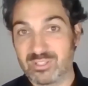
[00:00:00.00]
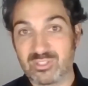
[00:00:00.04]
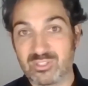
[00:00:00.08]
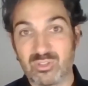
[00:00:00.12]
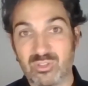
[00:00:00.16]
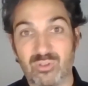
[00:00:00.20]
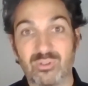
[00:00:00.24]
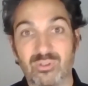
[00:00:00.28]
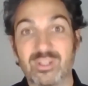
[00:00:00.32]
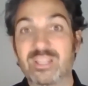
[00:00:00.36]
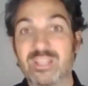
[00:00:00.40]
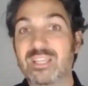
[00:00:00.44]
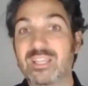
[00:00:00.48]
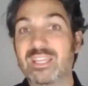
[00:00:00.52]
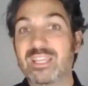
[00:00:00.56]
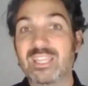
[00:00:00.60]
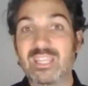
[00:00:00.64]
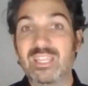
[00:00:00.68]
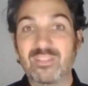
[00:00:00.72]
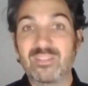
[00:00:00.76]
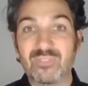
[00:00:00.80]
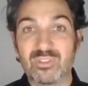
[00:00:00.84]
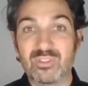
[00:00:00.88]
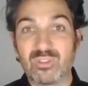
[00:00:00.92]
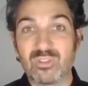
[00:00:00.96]
So
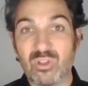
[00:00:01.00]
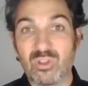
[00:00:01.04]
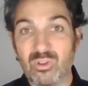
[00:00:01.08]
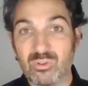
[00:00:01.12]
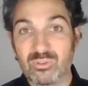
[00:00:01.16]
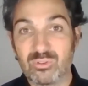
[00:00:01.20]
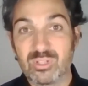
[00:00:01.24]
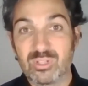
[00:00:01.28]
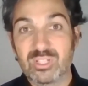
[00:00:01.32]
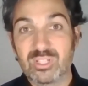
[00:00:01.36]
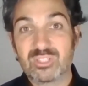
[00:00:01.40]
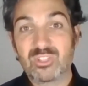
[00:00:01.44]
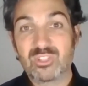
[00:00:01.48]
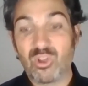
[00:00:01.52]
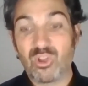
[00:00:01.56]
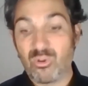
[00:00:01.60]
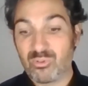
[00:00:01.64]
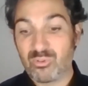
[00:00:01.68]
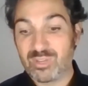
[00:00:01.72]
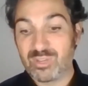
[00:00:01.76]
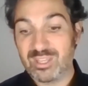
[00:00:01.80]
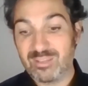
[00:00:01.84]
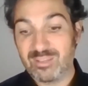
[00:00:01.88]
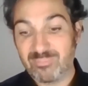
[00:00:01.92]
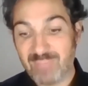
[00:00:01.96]
even right. though
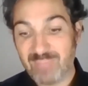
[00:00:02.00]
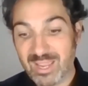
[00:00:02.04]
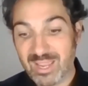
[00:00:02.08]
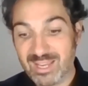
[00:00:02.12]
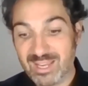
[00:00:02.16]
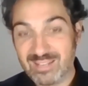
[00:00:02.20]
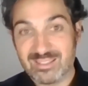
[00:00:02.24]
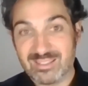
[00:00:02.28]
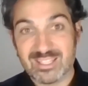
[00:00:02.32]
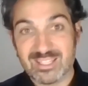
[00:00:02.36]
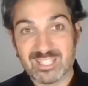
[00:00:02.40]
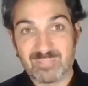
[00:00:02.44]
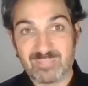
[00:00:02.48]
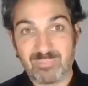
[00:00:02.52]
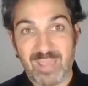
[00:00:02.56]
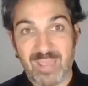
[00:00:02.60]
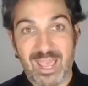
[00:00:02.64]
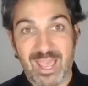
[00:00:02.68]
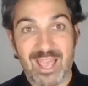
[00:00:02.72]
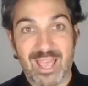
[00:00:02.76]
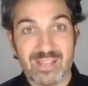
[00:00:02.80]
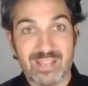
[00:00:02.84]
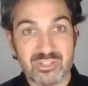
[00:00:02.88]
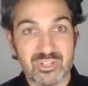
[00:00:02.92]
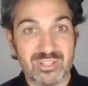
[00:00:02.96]
Tony made this
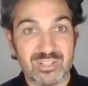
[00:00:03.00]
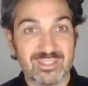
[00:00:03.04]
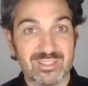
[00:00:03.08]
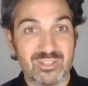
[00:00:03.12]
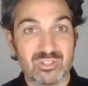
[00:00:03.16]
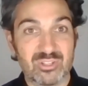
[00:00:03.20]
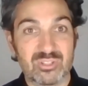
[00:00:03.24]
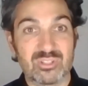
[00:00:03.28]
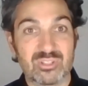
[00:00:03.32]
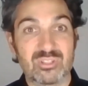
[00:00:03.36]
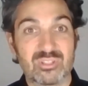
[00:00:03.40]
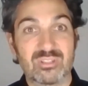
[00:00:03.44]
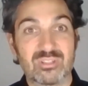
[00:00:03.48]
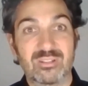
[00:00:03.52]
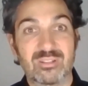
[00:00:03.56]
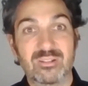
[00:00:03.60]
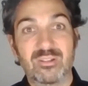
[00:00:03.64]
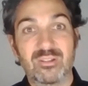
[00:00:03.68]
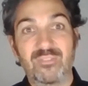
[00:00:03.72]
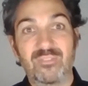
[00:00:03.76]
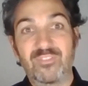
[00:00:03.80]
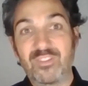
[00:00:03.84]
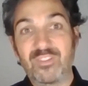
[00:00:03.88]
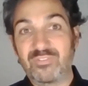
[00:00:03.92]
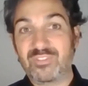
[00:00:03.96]
batch and there's
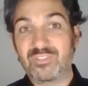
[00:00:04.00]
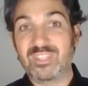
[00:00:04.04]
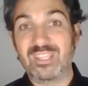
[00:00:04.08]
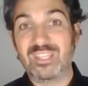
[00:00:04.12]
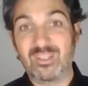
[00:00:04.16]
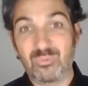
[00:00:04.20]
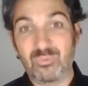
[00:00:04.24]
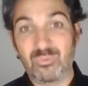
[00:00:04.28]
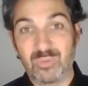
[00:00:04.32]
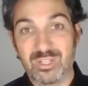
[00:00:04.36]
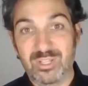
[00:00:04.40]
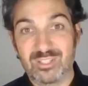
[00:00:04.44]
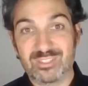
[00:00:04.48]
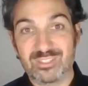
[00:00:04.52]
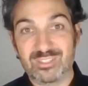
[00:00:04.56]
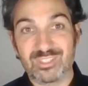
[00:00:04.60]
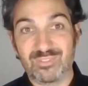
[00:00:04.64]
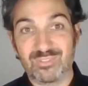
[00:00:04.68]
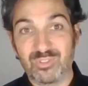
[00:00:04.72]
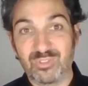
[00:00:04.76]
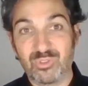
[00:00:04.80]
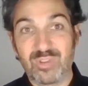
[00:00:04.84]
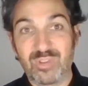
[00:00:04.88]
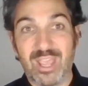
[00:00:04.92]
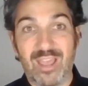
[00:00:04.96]
15 wheels of
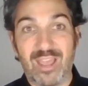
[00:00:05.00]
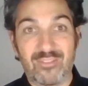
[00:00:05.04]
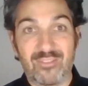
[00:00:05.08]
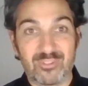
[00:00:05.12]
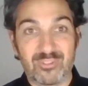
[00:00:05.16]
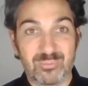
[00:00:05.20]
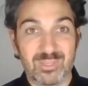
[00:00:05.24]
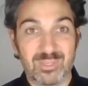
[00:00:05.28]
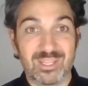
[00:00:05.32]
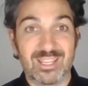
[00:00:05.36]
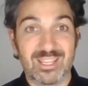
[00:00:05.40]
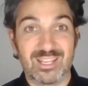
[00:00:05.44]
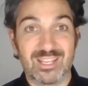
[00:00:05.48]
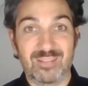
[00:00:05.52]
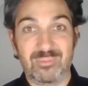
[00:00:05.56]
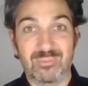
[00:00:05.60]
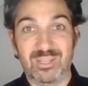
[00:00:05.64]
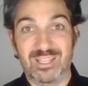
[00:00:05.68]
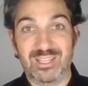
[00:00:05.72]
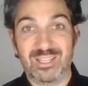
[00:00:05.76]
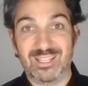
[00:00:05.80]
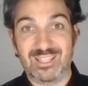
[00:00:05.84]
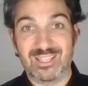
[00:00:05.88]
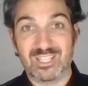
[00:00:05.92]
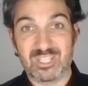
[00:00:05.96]
you have to be kidding
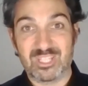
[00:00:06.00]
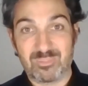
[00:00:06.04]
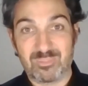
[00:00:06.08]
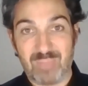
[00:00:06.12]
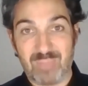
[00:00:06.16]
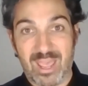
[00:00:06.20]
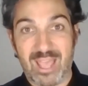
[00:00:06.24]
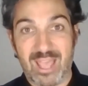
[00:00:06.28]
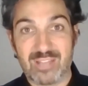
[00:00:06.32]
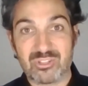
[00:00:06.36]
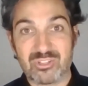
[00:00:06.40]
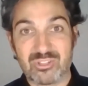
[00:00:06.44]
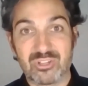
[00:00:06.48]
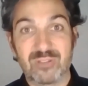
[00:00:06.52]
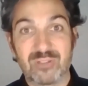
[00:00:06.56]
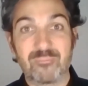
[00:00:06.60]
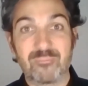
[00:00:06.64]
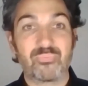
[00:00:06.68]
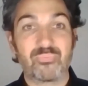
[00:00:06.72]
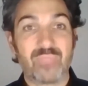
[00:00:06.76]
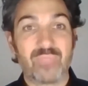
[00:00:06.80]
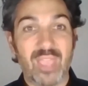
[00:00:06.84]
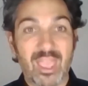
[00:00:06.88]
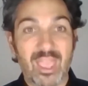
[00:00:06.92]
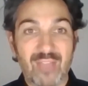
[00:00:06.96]
me in this batch,
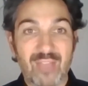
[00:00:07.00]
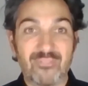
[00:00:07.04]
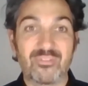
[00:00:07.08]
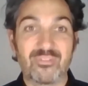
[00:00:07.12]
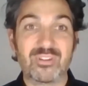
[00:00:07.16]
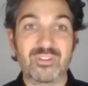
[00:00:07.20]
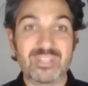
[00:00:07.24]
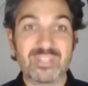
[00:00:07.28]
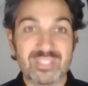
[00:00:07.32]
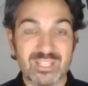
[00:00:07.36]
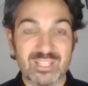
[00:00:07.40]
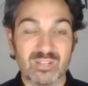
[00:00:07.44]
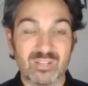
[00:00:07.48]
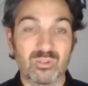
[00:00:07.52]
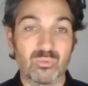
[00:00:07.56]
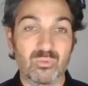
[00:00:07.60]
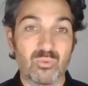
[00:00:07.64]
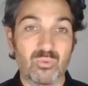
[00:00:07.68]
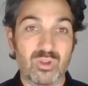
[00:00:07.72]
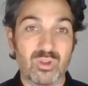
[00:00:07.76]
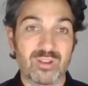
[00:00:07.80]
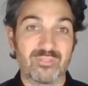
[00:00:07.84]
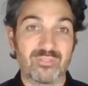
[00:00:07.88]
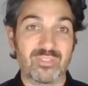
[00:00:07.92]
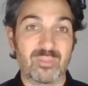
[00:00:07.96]
every single
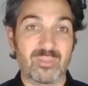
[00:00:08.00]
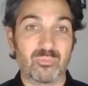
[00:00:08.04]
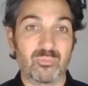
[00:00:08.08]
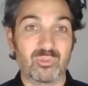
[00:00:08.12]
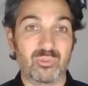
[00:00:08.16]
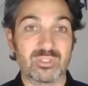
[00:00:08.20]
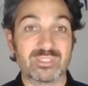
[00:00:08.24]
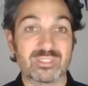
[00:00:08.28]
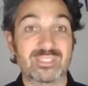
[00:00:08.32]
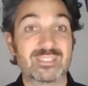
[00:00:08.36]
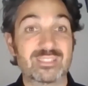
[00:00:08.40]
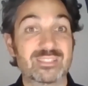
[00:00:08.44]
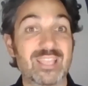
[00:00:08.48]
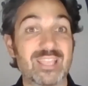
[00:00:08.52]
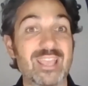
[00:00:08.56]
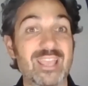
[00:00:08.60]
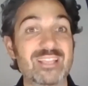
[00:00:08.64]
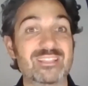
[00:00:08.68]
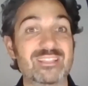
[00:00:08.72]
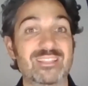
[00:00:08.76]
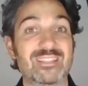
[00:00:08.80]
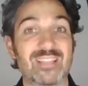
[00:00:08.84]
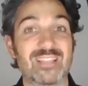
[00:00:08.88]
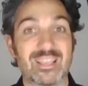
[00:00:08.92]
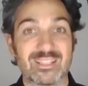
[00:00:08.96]
one of them will
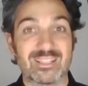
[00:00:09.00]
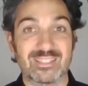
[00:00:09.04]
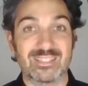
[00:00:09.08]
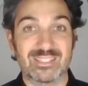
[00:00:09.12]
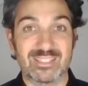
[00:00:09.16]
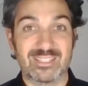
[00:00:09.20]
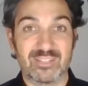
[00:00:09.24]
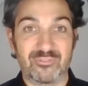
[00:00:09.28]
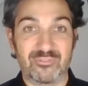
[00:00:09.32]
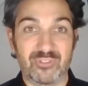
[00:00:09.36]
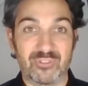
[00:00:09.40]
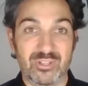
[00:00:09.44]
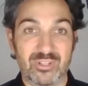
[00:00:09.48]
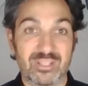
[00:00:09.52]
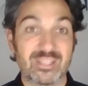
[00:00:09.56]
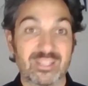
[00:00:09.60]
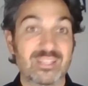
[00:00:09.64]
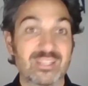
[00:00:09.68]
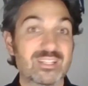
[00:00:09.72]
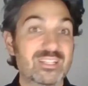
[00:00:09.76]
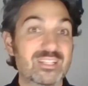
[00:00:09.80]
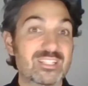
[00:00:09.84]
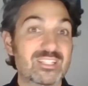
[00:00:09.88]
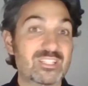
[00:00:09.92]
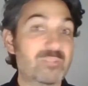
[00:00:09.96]
taste slightly different
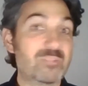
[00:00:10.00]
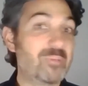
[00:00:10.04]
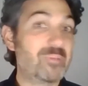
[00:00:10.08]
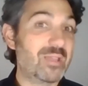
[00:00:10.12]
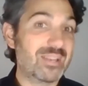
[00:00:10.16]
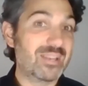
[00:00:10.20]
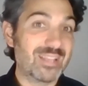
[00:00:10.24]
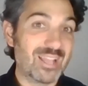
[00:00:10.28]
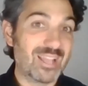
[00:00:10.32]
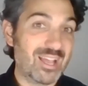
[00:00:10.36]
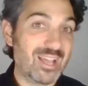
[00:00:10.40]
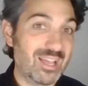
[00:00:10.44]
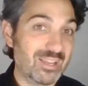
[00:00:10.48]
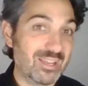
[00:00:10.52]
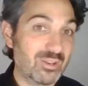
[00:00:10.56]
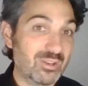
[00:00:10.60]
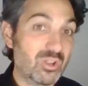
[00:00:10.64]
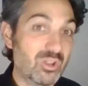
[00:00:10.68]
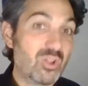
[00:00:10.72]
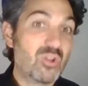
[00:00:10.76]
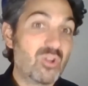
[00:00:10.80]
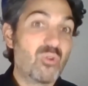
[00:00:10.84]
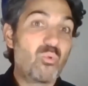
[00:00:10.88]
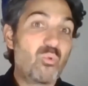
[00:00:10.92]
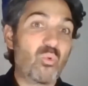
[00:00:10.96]
depending on
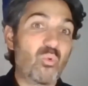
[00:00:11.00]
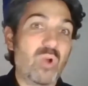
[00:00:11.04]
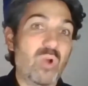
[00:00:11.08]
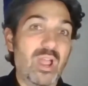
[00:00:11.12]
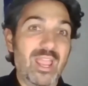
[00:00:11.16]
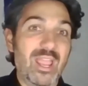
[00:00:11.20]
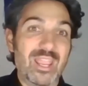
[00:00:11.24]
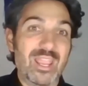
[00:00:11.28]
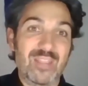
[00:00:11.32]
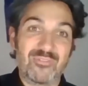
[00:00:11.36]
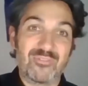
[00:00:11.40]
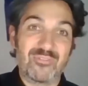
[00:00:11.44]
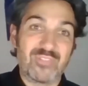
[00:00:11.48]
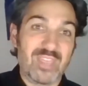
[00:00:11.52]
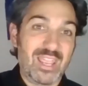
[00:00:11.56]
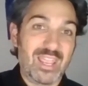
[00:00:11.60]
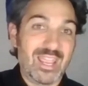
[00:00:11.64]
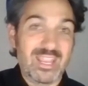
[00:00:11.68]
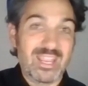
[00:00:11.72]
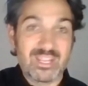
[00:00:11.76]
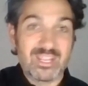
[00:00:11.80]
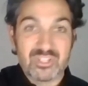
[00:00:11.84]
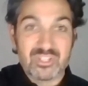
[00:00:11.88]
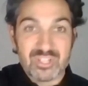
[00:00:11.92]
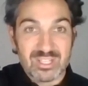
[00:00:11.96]
if they
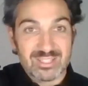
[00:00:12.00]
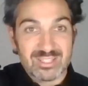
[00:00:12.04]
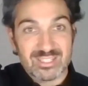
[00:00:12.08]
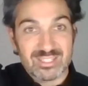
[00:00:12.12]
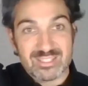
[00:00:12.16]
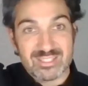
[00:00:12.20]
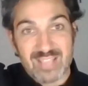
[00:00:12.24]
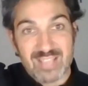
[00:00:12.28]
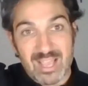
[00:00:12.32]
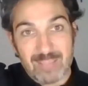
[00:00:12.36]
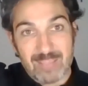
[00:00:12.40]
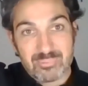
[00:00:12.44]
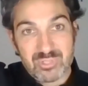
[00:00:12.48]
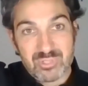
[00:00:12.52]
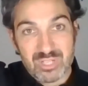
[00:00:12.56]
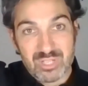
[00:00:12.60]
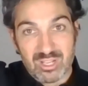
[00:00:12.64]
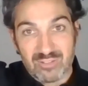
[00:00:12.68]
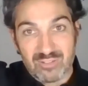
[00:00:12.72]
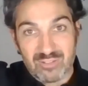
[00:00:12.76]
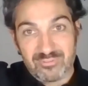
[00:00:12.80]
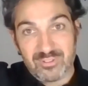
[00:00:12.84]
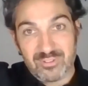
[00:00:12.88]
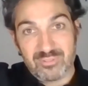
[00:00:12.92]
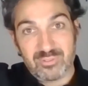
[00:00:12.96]
aged on the top
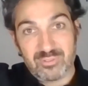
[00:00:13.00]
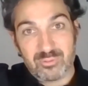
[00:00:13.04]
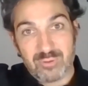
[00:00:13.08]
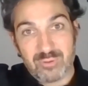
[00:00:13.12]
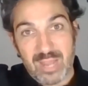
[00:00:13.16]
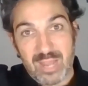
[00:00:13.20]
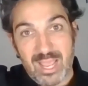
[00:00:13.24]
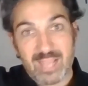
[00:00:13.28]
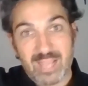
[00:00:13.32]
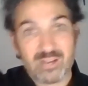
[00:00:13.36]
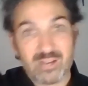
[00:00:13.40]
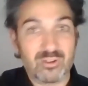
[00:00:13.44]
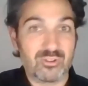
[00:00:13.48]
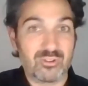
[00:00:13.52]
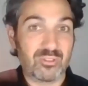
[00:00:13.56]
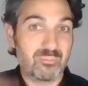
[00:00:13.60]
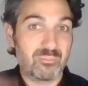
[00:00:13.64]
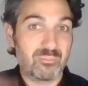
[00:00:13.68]
shelf of a rack or the